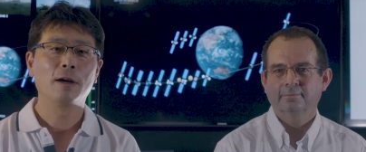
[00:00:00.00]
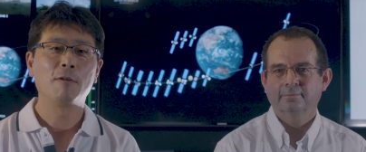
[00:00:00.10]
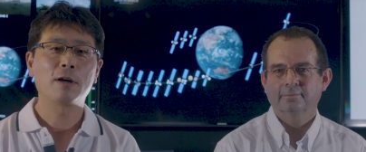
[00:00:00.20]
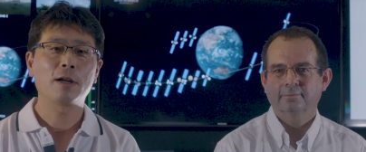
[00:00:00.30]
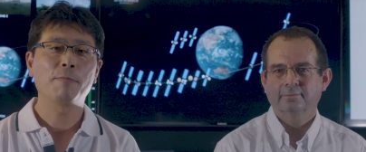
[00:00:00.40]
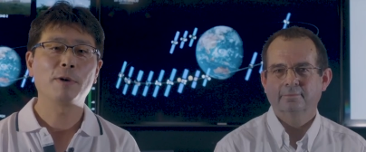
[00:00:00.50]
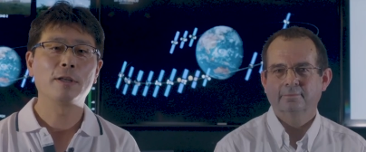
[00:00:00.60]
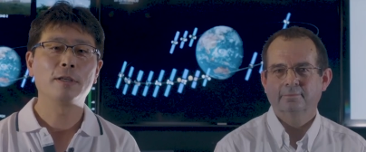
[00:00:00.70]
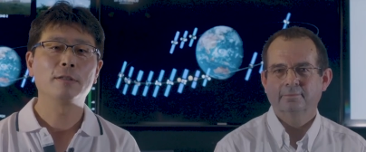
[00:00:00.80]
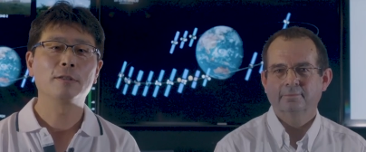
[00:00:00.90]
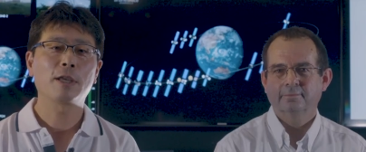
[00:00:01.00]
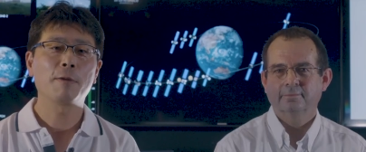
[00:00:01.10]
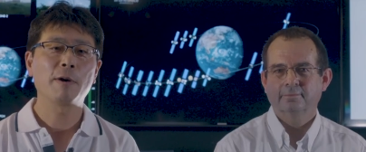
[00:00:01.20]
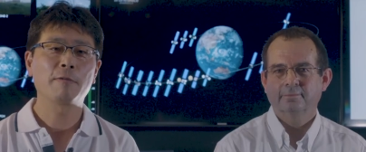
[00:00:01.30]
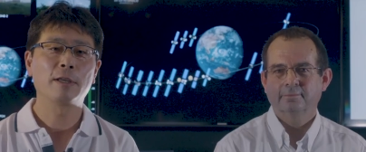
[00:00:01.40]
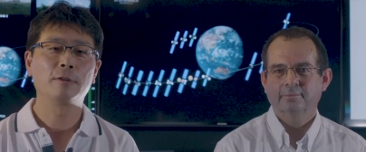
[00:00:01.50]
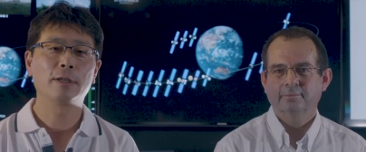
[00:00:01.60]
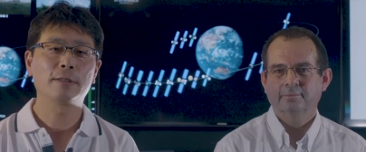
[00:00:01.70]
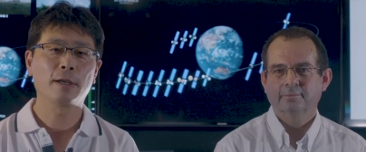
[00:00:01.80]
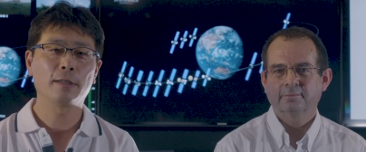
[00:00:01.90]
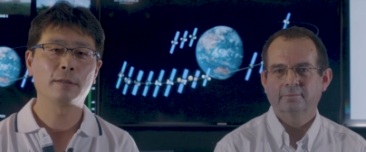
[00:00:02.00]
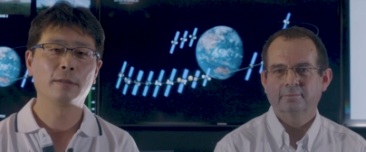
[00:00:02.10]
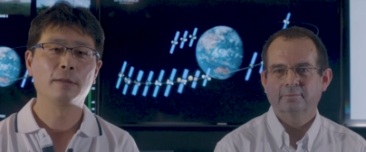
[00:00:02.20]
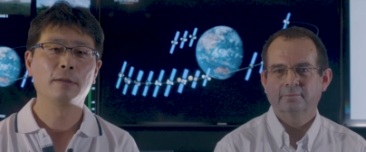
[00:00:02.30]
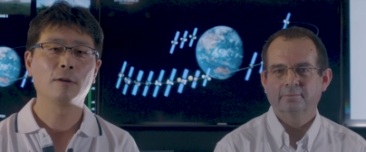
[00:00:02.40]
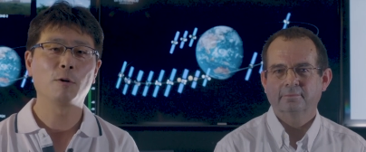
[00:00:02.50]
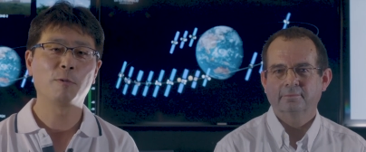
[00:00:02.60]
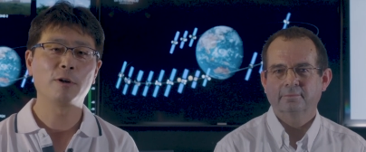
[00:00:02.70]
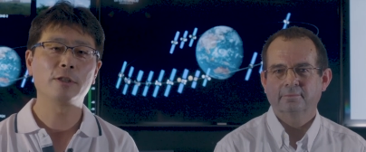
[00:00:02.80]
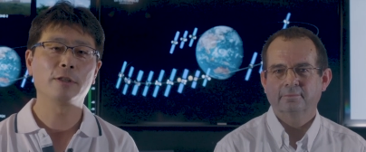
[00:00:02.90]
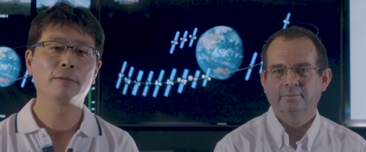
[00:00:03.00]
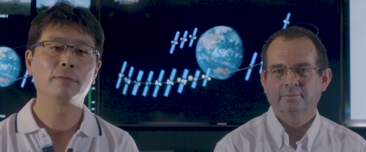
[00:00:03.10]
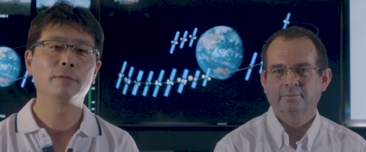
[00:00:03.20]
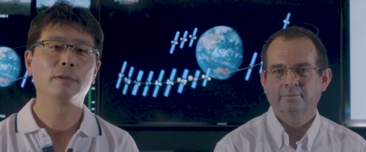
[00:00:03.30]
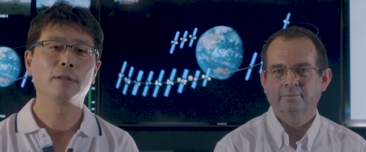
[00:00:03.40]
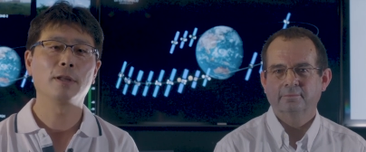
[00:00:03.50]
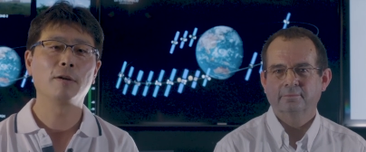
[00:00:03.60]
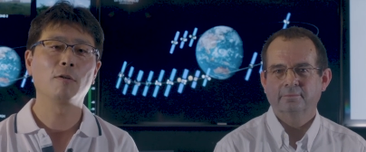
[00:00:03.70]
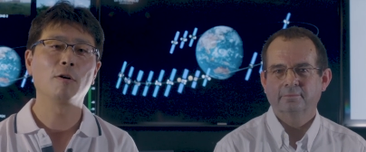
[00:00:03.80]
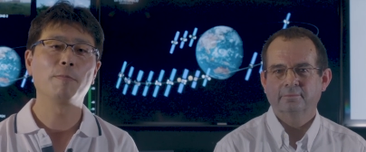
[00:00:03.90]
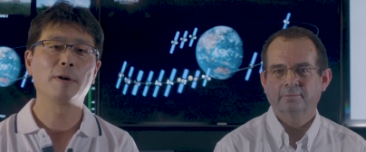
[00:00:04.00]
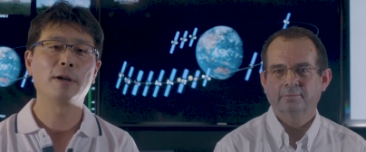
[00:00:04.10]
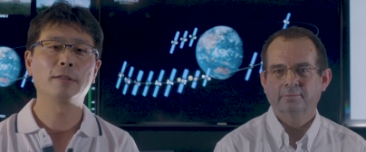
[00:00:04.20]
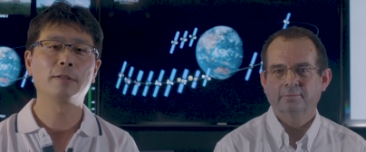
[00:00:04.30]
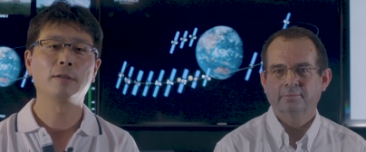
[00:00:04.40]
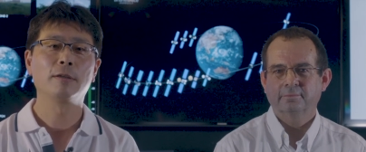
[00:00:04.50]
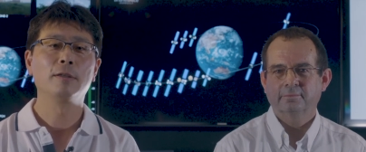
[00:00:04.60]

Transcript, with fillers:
Speaker 1: Our company, SkyPerfect JSAT Corporation, now operates